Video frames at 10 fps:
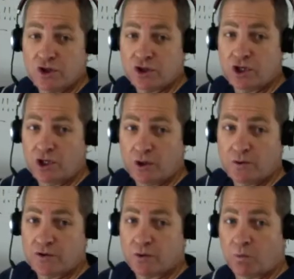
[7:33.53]
she's going to
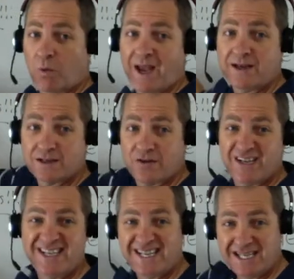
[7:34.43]
lose some weight. So the
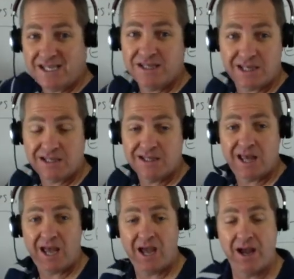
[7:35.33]
need is
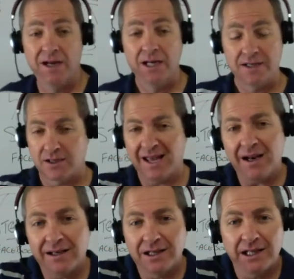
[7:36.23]
there. So
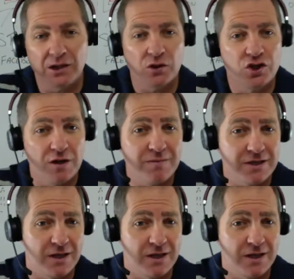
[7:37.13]
that little gym